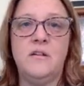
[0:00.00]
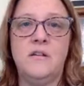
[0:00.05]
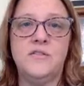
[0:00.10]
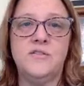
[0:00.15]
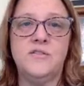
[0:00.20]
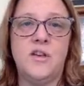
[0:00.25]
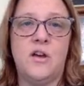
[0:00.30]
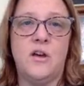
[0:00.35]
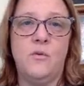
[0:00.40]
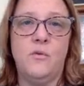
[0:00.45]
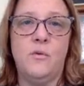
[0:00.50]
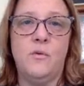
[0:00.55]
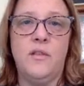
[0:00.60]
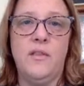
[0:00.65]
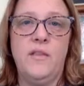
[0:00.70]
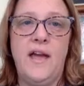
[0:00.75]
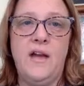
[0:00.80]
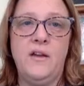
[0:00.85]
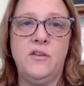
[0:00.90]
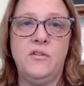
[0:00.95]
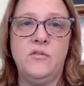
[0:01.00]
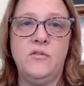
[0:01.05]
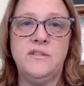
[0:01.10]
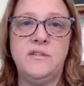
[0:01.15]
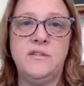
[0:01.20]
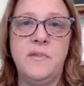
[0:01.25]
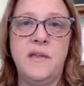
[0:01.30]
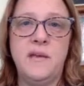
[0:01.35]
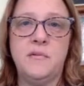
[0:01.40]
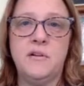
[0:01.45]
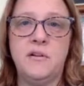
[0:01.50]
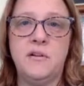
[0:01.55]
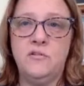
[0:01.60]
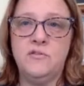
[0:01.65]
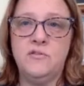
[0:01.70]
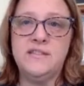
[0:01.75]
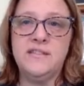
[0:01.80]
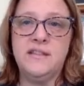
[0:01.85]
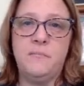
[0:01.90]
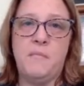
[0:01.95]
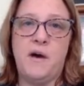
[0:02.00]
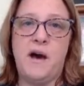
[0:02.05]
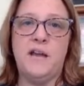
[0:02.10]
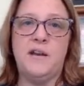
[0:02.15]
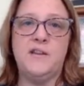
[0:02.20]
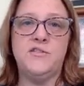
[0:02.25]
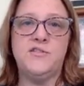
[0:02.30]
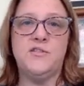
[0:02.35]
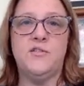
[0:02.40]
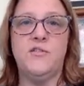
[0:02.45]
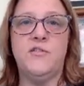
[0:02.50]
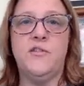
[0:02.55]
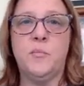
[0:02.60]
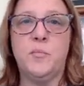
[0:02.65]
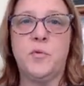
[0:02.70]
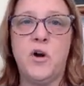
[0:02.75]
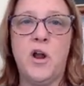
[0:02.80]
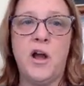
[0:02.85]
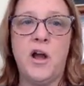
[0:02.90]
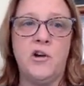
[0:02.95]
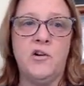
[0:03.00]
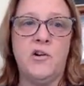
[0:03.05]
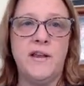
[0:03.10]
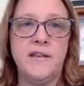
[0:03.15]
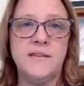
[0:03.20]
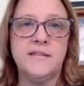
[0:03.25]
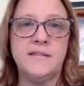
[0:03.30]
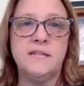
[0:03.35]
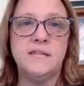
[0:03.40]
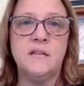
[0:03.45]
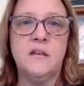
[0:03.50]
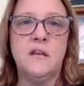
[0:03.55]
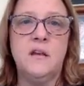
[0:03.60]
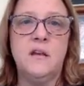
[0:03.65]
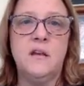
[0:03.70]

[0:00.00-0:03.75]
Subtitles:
So it would allow you to be able to closely monitor their progress,